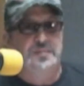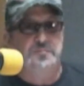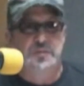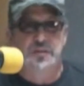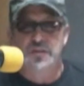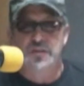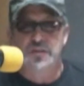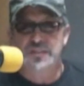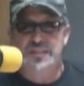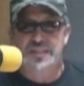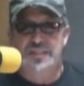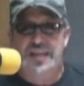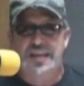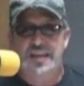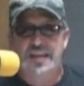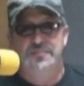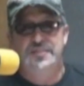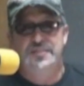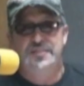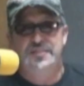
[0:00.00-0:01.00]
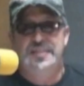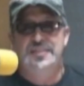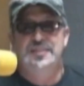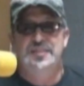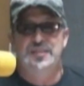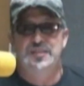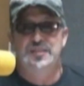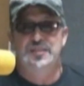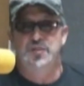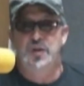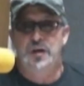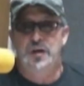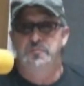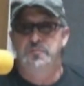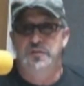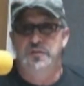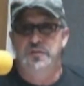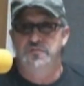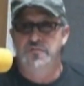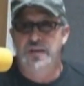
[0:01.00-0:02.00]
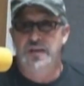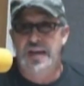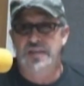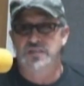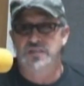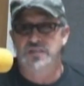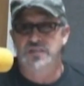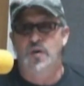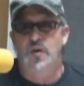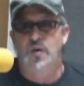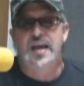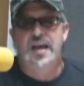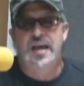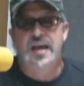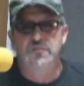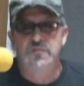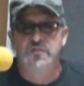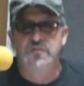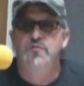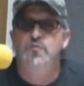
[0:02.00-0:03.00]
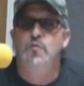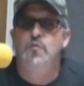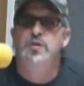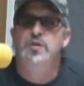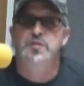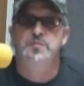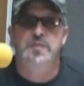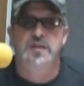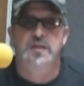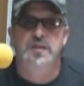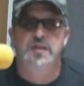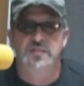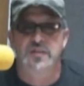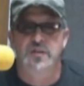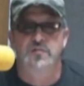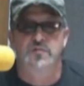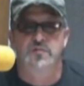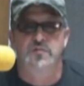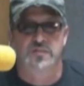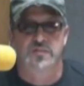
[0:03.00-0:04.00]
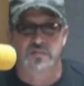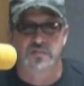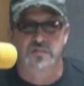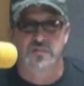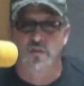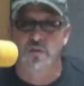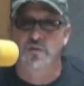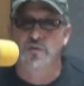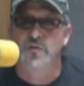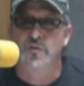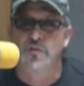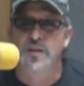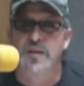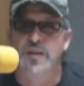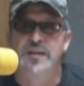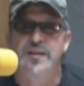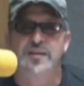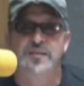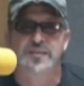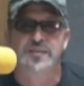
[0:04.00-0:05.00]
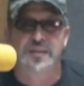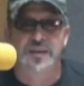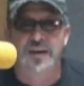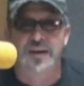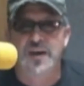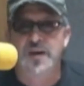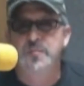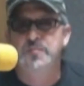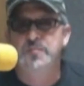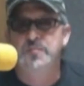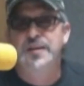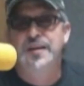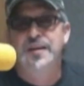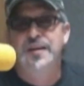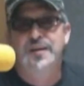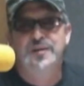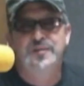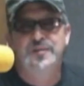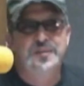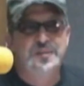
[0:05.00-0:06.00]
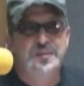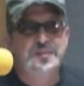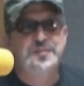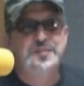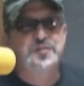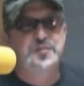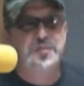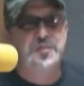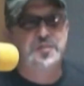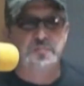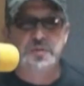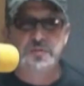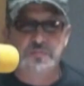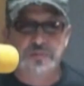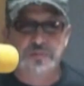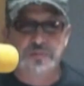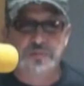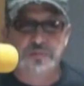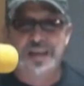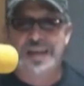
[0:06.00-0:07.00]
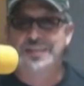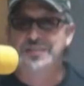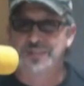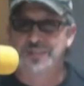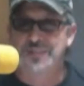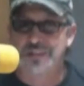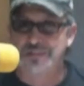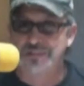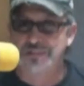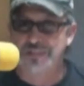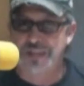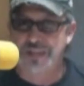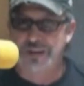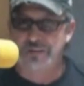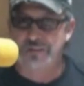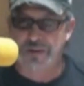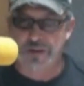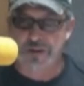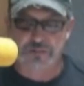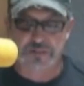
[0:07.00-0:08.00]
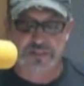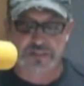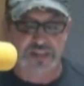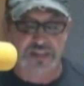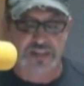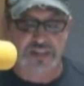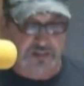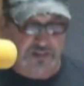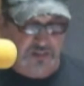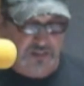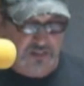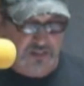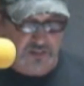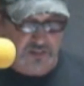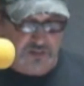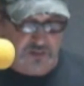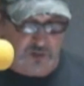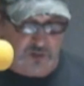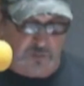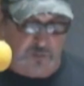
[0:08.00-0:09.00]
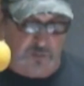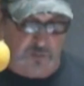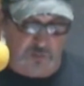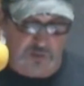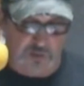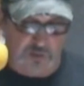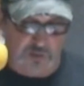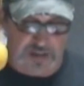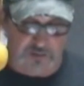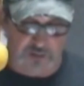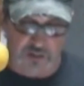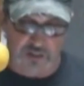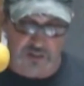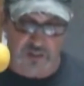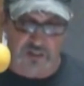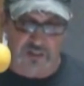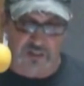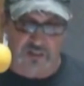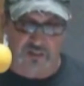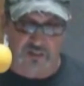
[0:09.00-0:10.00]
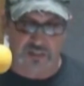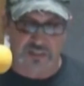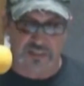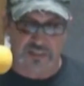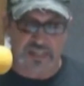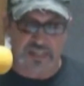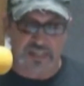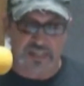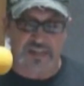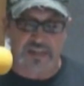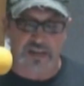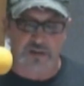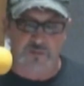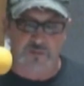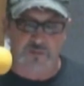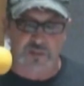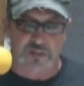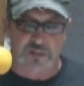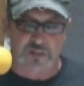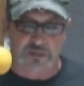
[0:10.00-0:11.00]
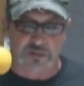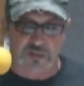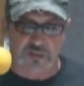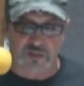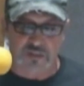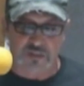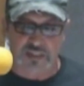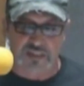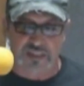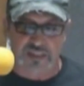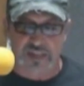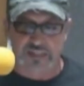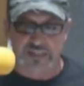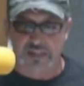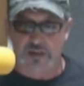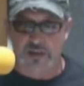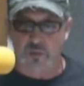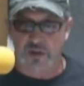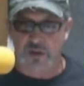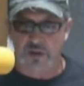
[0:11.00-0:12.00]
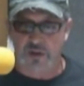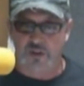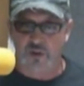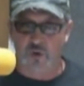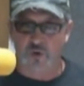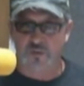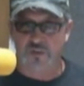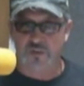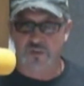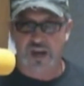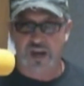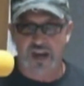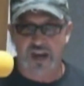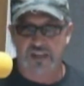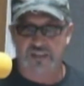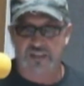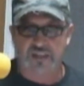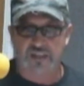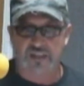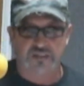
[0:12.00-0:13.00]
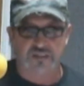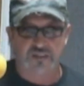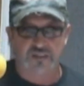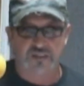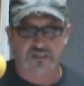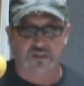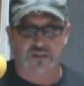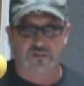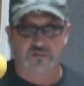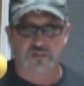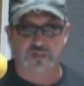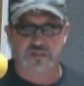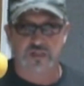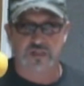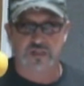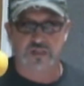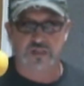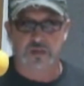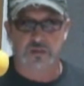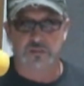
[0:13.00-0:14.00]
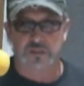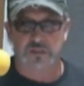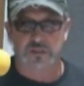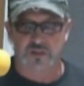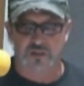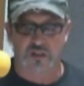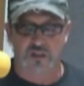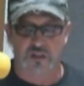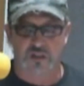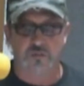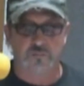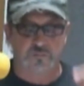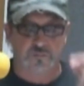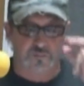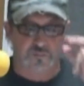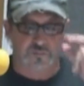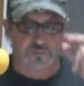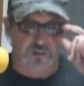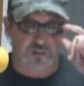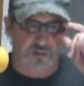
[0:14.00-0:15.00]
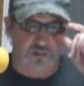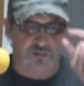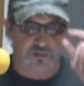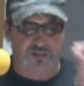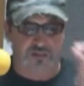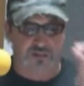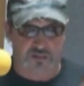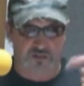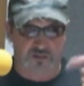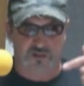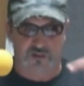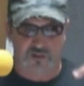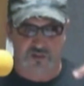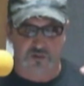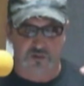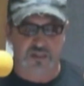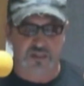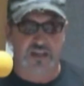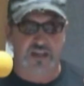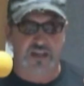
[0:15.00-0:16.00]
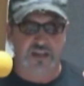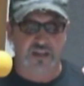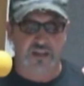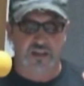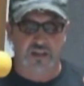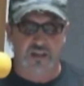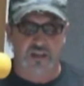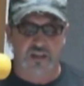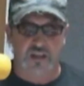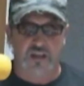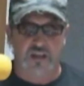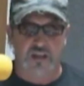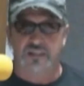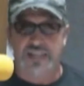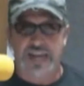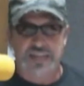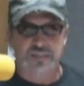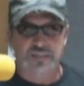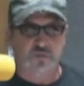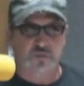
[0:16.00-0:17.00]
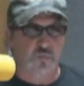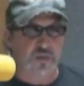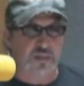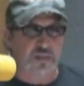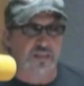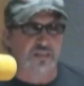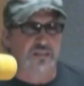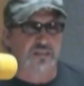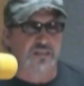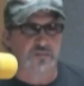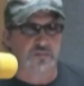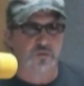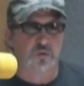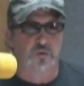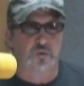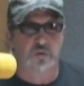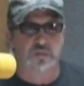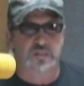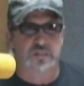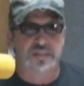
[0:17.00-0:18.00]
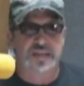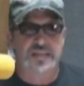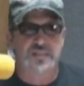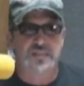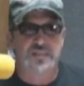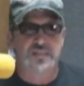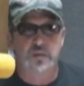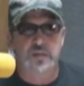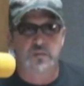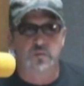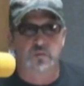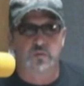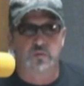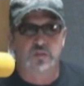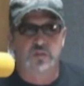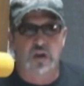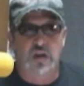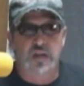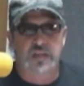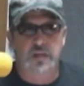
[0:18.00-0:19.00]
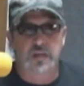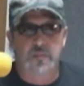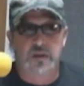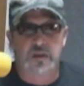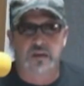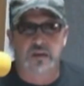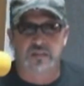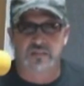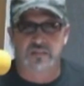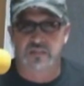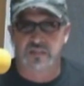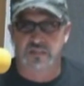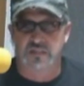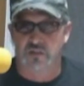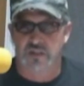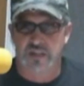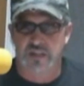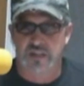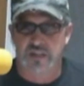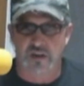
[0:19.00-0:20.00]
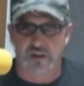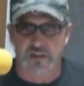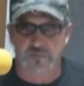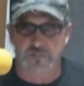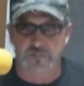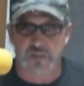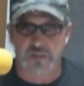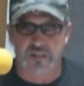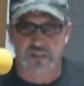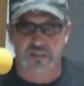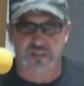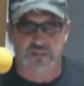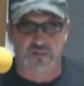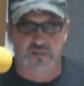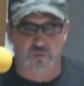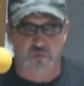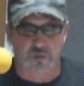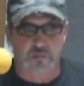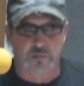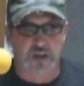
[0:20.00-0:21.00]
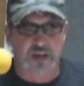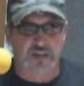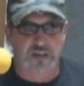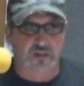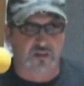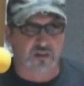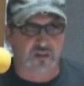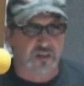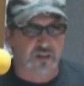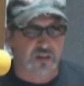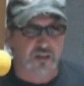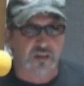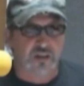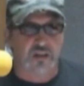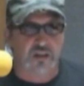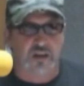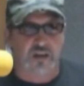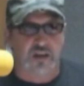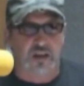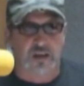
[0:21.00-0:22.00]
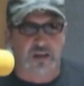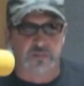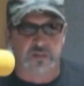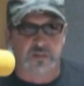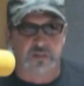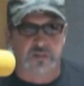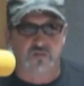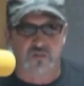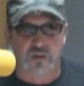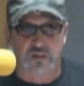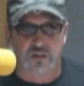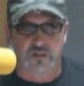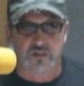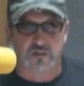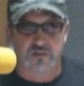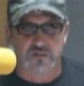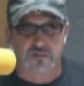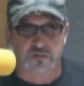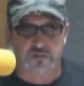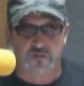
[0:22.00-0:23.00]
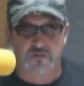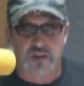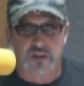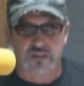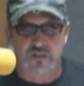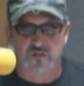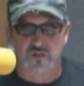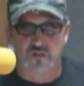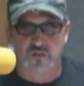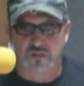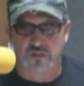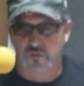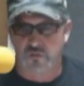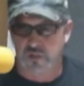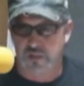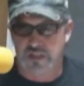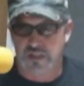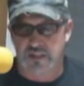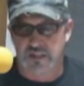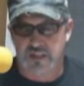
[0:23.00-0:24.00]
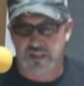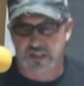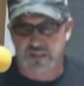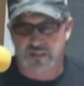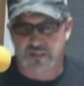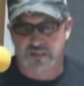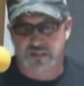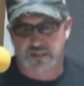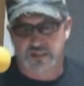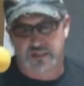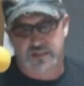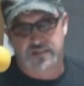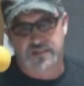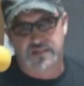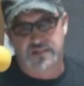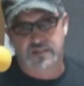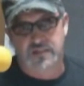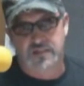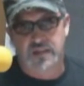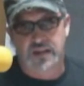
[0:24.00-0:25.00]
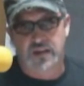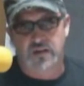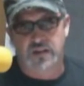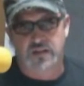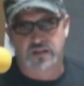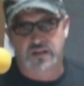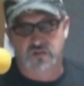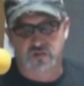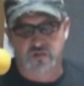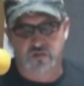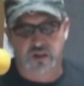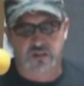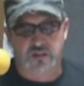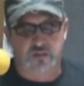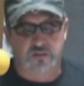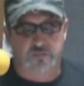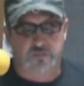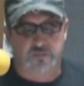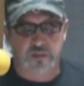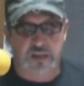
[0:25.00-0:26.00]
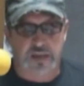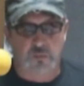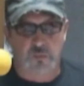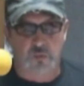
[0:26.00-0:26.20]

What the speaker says: And because of that, I have a tendency to talk pretty fast. So I have to force myself to slow down, calm down, so that people can actually understand what I'm saying. But we're going to have a good day today with some interesting things. And I wanted to go over the highlights of this upcoming show, or this show today. Last week, if you were with us last week, we were talking about concealed carry. And just as a reminder, I'm an instructor, certified instructor for the state of Texas as a concealed carry instructor.